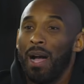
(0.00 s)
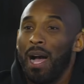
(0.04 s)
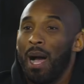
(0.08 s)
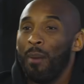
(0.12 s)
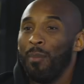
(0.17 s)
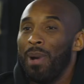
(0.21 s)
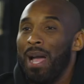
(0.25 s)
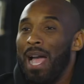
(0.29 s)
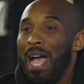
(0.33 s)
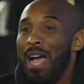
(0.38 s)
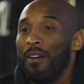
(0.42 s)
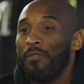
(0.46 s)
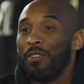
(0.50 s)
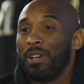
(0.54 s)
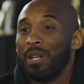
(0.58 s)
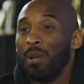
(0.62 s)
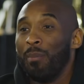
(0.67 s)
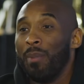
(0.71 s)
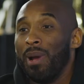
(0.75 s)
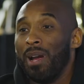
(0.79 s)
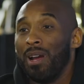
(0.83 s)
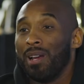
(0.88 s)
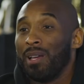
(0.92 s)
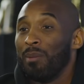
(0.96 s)
I'm an African
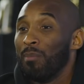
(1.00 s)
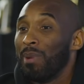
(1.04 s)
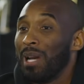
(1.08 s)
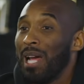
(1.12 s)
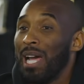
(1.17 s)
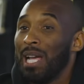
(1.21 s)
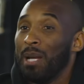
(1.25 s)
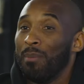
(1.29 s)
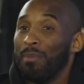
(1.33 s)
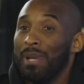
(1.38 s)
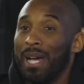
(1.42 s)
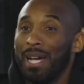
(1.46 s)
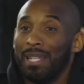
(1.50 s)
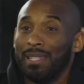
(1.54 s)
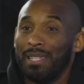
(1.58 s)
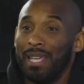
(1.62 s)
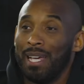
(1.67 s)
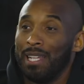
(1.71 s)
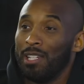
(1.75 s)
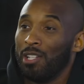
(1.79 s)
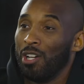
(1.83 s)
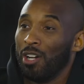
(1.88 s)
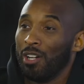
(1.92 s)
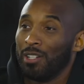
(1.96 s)
American, but I am not
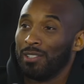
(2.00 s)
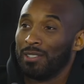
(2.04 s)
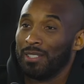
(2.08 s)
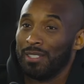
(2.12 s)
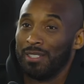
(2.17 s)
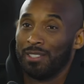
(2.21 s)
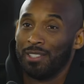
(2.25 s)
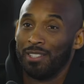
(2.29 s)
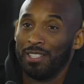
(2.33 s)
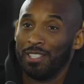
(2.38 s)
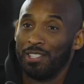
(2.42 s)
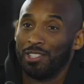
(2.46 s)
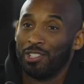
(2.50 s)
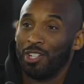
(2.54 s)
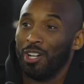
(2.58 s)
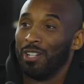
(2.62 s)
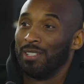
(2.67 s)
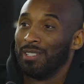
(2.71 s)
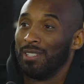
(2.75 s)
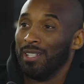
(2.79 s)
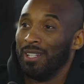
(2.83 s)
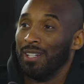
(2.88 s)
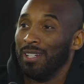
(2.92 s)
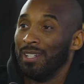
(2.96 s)
that dark. Let's
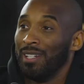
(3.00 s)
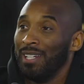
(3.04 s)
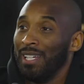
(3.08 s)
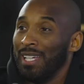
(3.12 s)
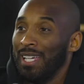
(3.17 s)
start there.